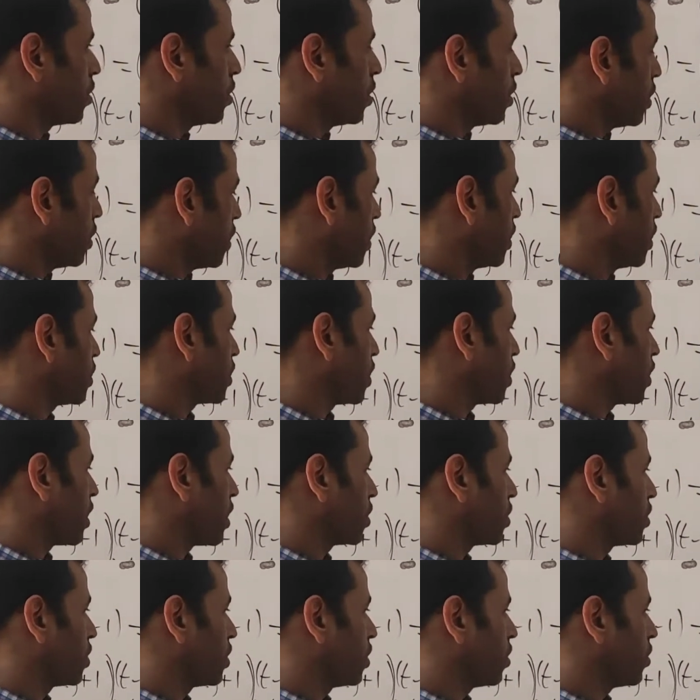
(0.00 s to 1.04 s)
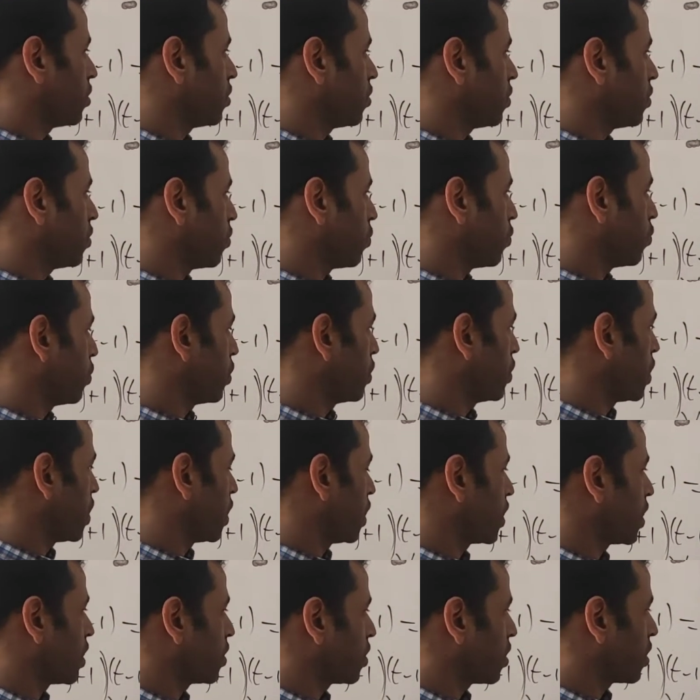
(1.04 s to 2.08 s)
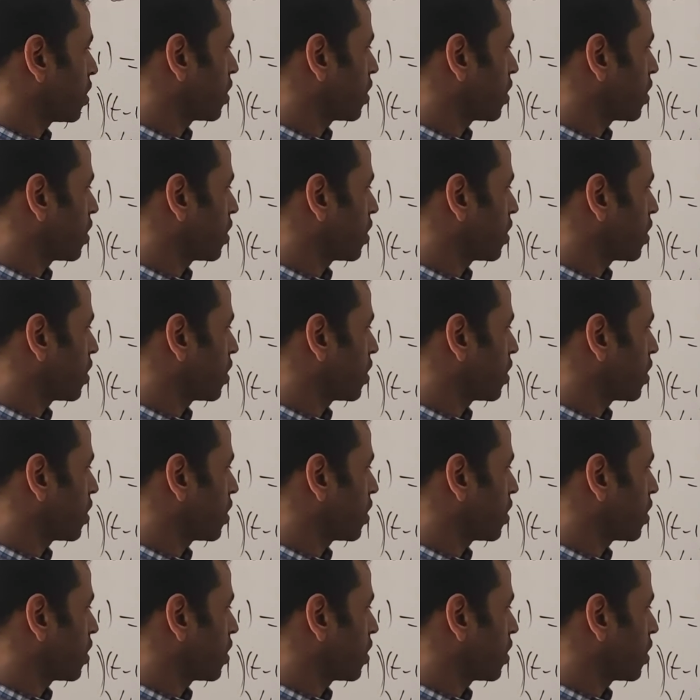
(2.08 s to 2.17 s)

here is a nice thing when I cancelled